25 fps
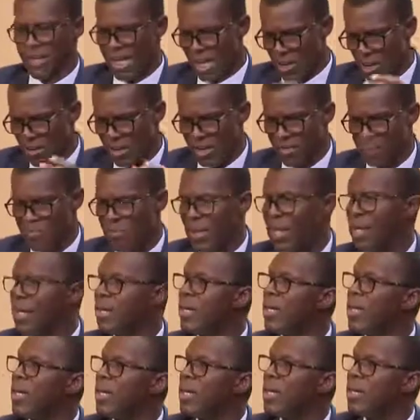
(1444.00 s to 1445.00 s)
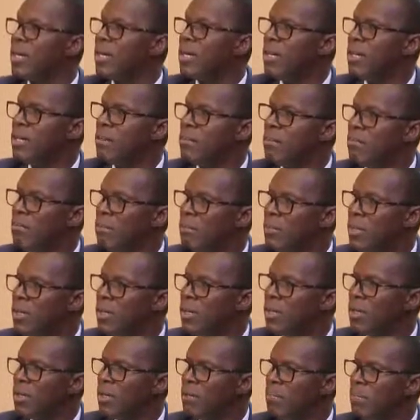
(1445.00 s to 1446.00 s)
there would have been
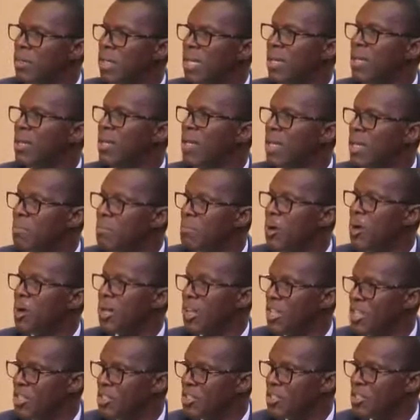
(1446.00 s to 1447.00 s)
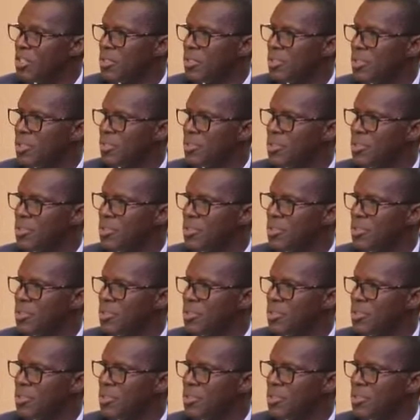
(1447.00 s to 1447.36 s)
a mortgage.